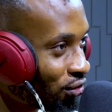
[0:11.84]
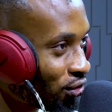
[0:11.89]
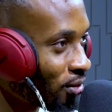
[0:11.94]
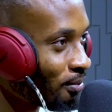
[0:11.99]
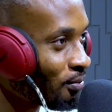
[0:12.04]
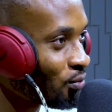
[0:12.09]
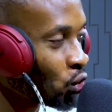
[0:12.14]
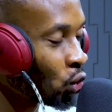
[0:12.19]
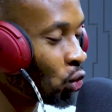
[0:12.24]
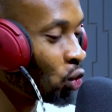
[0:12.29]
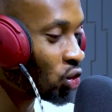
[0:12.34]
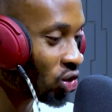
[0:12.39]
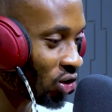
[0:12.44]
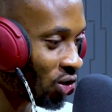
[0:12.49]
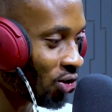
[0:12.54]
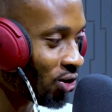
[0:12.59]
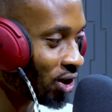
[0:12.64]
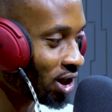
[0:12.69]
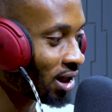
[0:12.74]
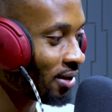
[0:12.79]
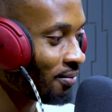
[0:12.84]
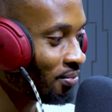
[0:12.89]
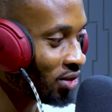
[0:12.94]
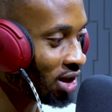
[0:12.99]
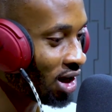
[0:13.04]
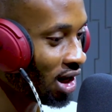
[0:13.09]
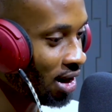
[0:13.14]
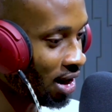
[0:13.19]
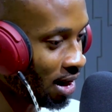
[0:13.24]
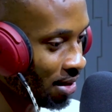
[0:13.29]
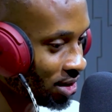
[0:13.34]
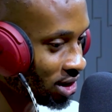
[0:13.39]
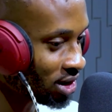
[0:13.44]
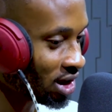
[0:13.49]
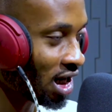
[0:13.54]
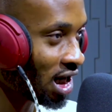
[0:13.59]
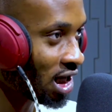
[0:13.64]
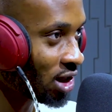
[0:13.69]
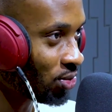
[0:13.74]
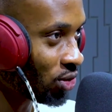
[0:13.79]
from Who Scored. I mean,
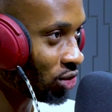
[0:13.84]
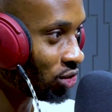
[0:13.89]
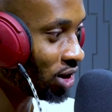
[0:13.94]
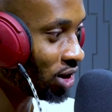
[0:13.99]
Sky Sport